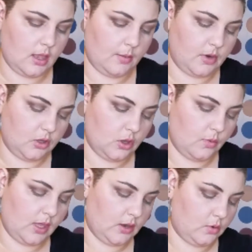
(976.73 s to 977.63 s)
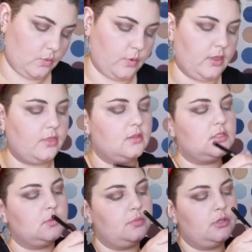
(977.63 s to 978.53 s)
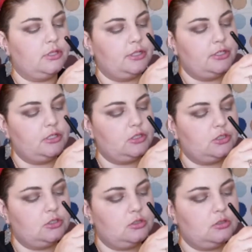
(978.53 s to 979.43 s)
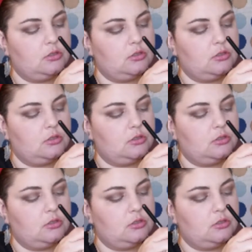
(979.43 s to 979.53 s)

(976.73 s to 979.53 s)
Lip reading: And I'm going to go in with Splurge.